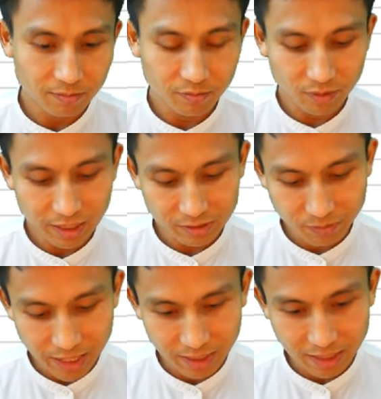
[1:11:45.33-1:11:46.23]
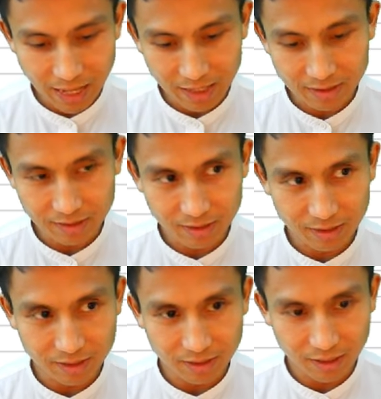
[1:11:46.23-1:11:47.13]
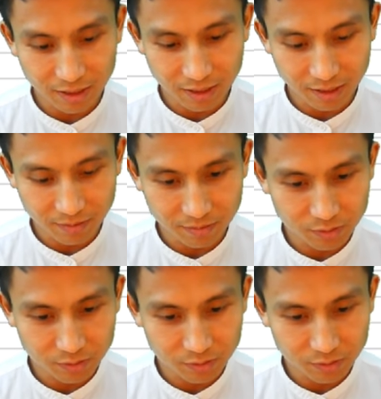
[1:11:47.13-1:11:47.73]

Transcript: Let's make that a